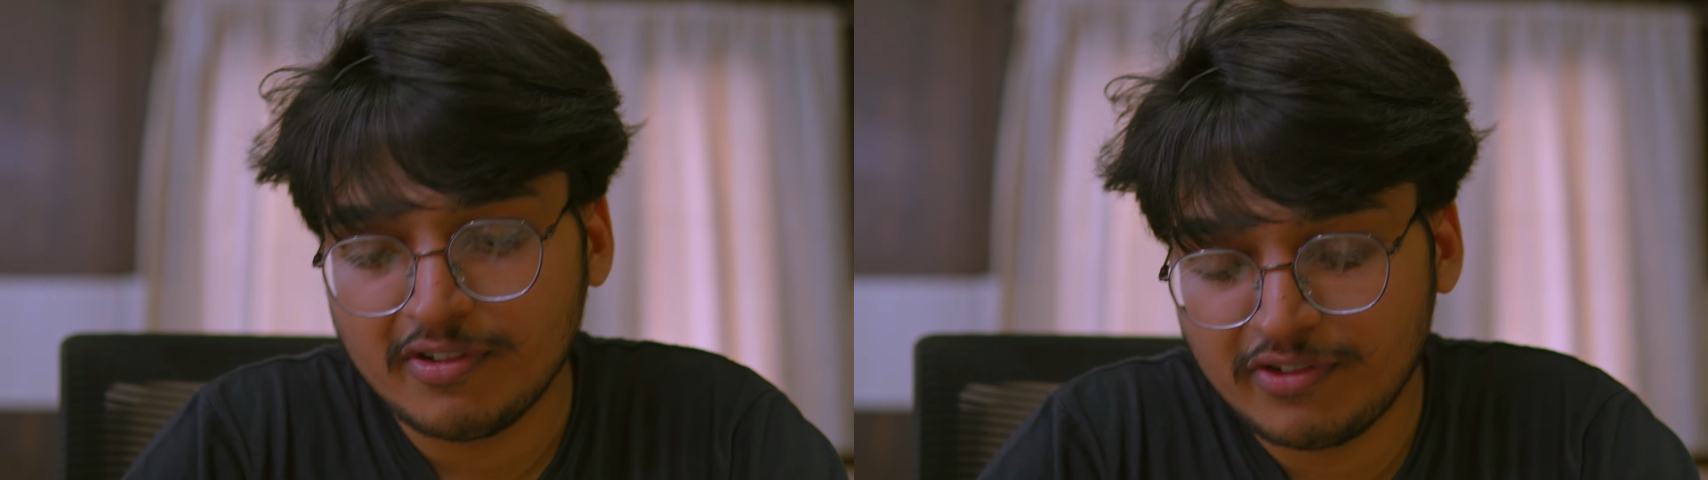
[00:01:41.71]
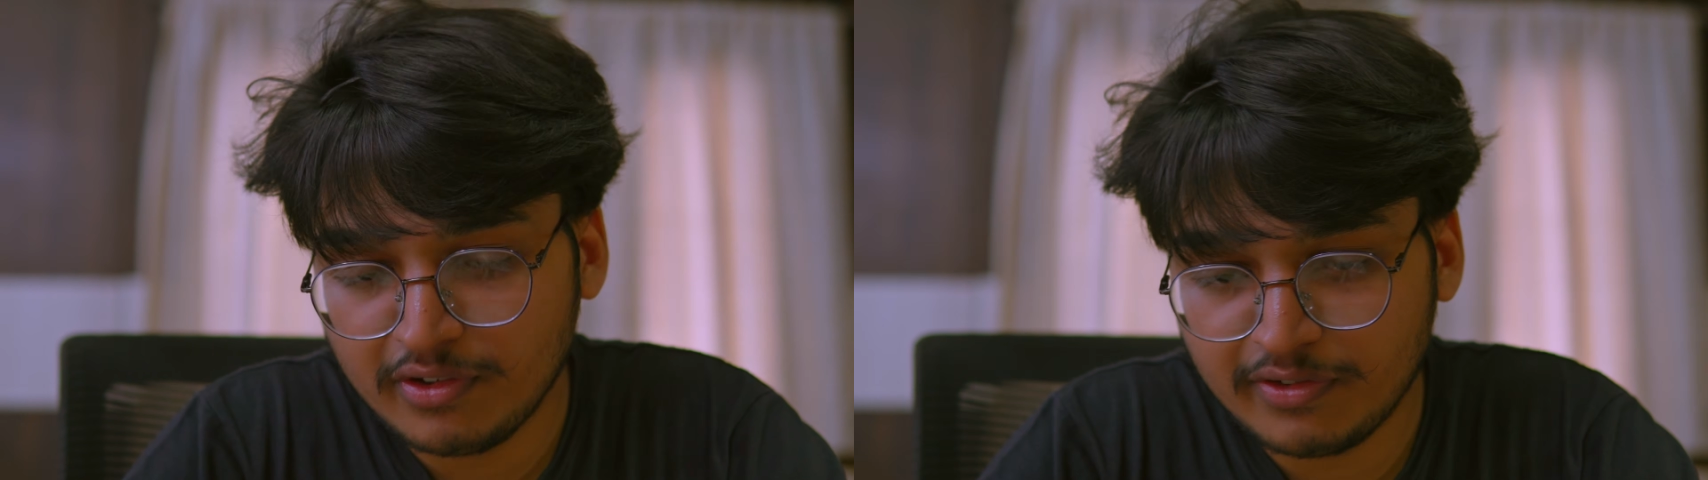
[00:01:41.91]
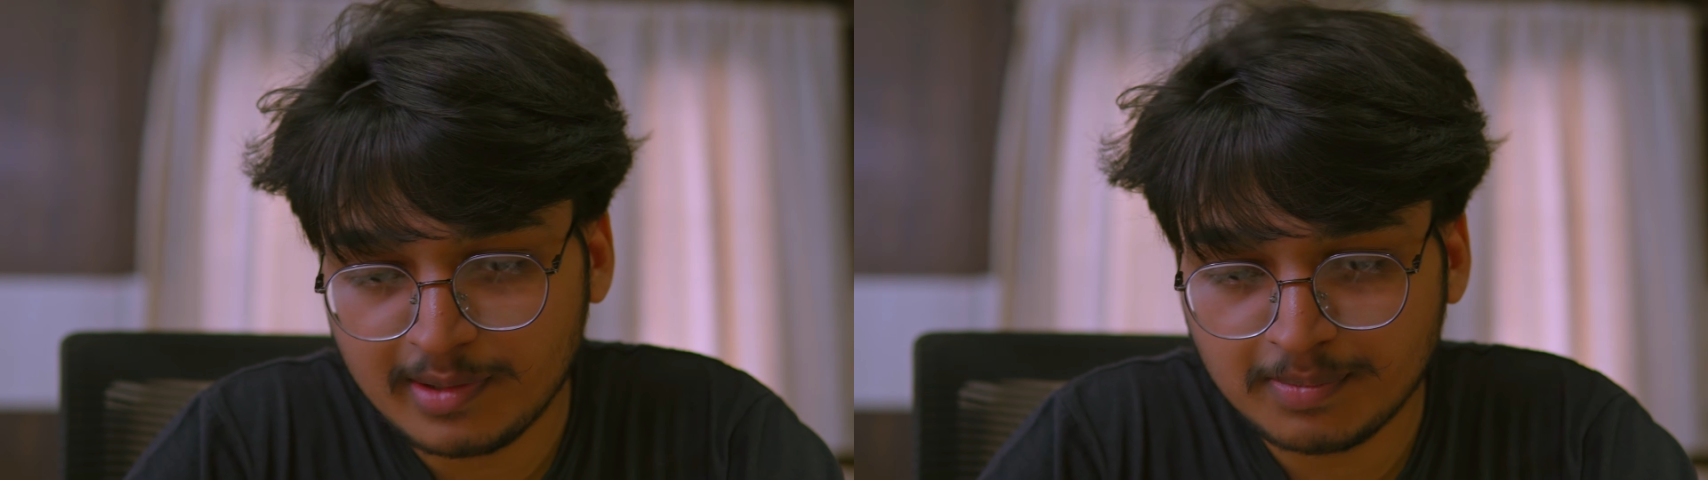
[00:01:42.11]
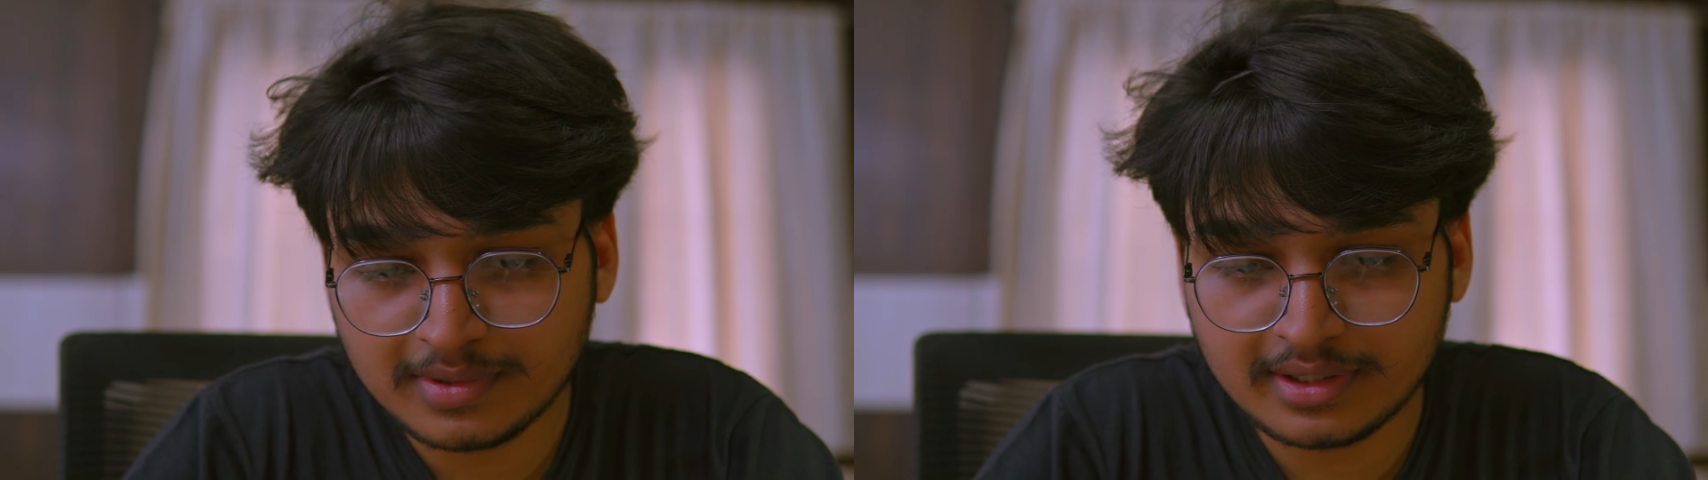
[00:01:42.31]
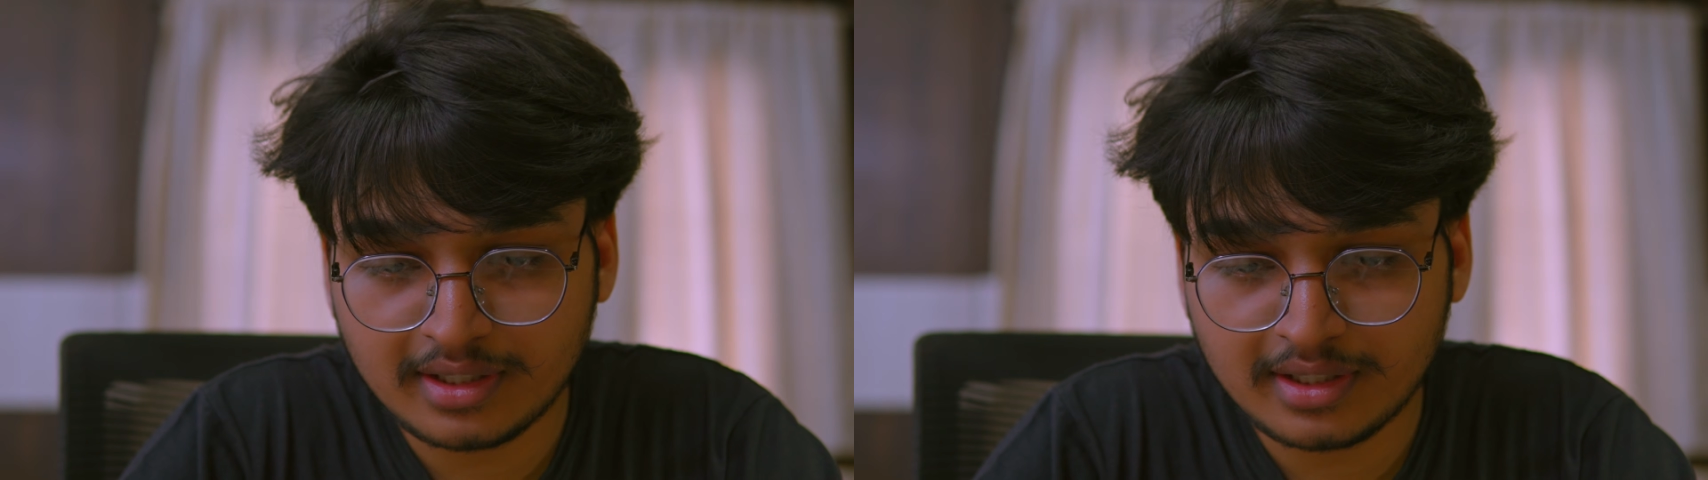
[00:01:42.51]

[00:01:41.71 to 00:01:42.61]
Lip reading: Few films